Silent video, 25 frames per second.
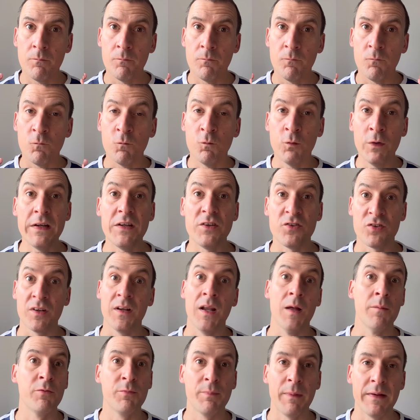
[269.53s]
rich
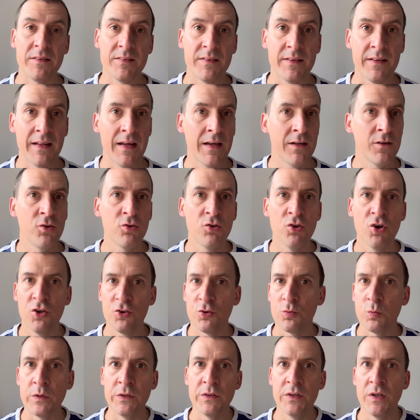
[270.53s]
clubs basically there.
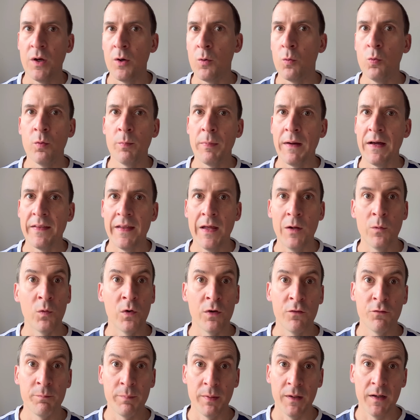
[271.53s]
Newcastle, we know all about their
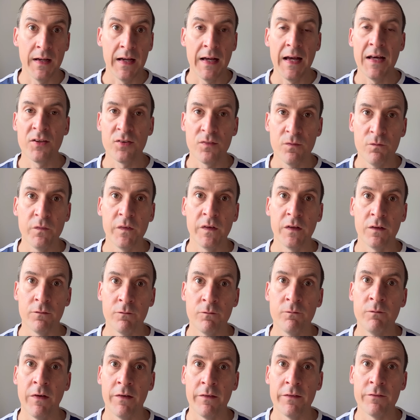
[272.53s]
wealth, but Aston Villa are
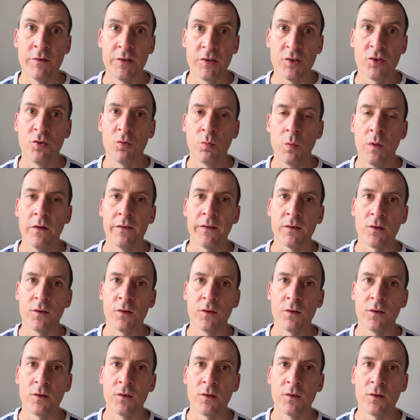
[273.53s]
very rich as well.